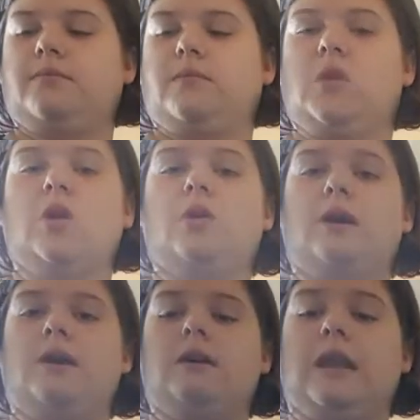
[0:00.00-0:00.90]

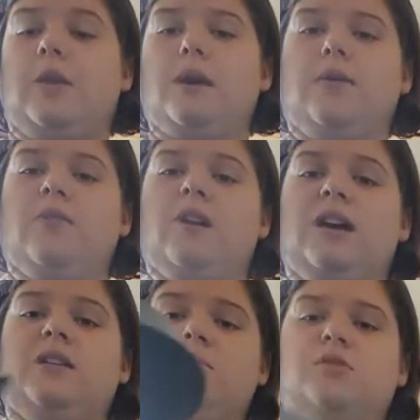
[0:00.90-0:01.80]
not anywhere really,
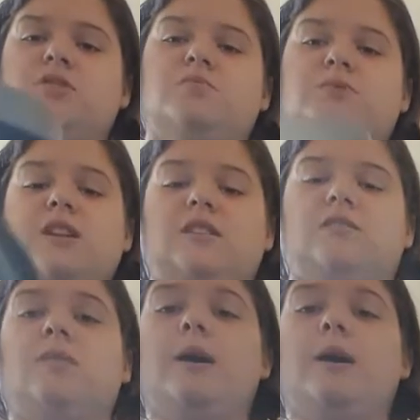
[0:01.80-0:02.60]
it will just stick to the